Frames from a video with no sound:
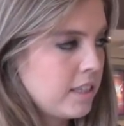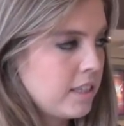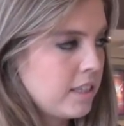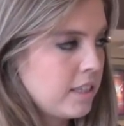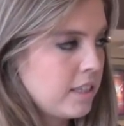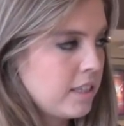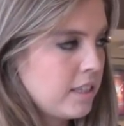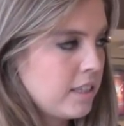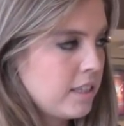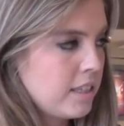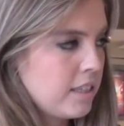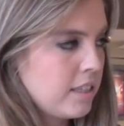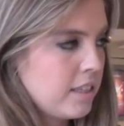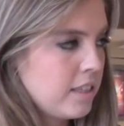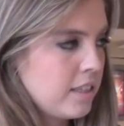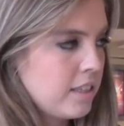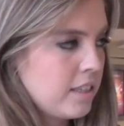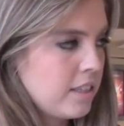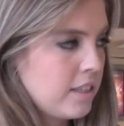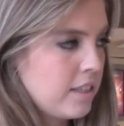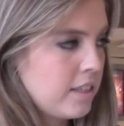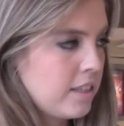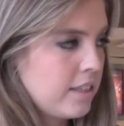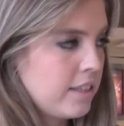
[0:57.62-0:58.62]

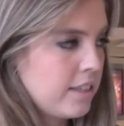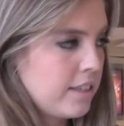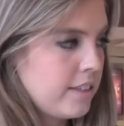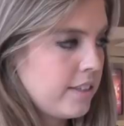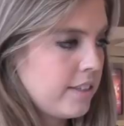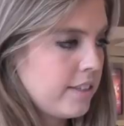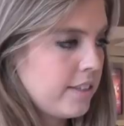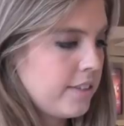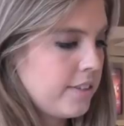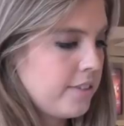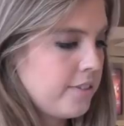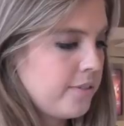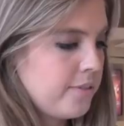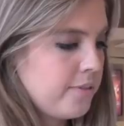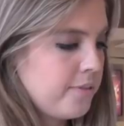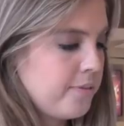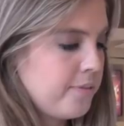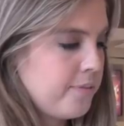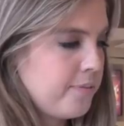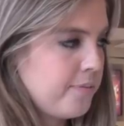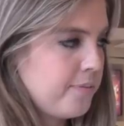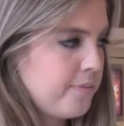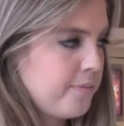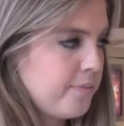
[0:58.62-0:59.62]

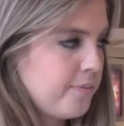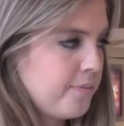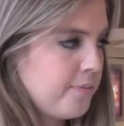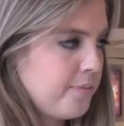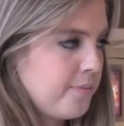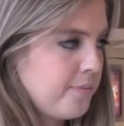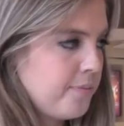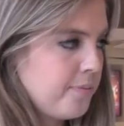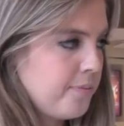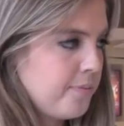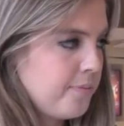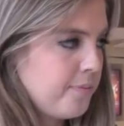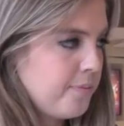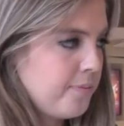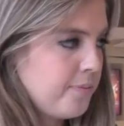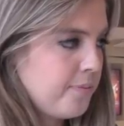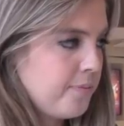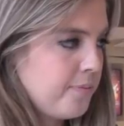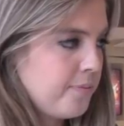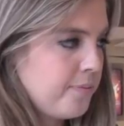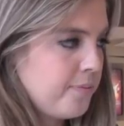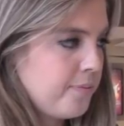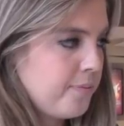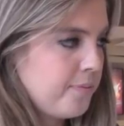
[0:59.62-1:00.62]

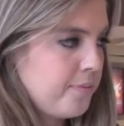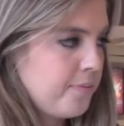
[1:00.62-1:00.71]
The person shown says nothing.